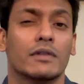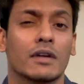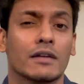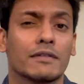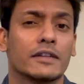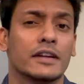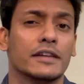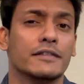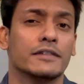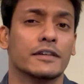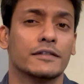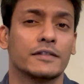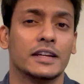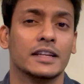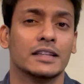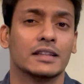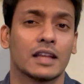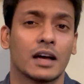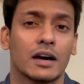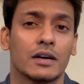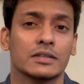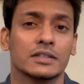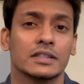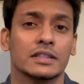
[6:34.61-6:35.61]
roughly
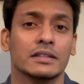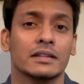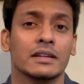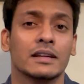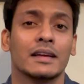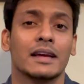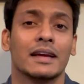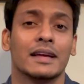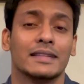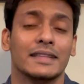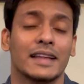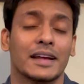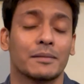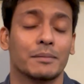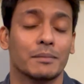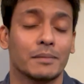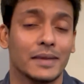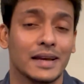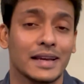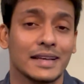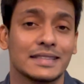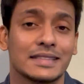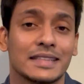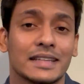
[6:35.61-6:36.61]
50,000 that
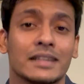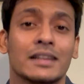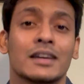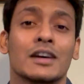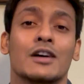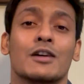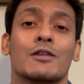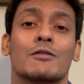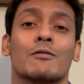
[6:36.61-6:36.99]
makes it